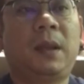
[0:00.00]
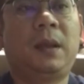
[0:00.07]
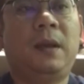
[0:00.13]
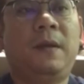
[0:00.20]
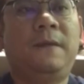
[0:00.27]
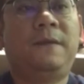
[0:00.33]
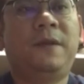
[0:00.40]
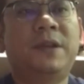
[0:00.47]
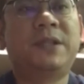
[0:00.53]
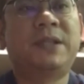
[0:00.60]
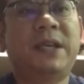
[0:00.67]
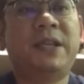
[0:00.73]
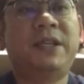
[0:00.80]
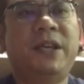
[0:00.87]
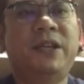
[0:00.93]
For
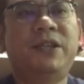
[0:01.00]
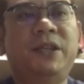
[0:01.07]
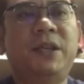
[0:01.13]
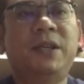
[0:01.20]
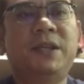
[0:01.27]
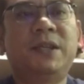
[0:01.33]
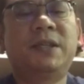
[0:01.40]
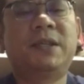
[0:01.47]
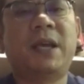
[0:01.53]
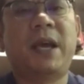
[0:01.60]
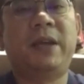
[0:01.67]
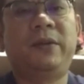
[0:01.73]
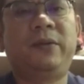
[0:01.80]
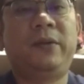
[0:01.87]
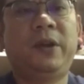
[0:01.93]
suggestions
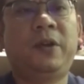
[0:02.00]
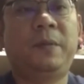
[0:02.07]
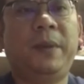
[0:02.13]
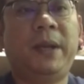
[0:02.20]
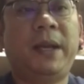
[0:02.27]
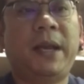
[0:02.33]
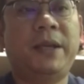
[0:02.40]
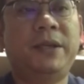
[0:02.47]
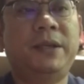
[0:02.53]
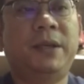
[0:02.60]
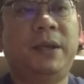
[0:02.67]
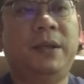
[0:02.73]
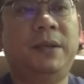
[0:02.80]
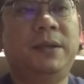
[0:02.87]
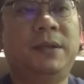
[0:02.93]
and
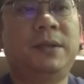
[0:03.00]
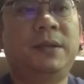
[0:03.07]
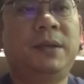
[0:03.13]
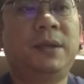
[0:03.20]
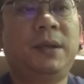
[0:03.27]
recommendations,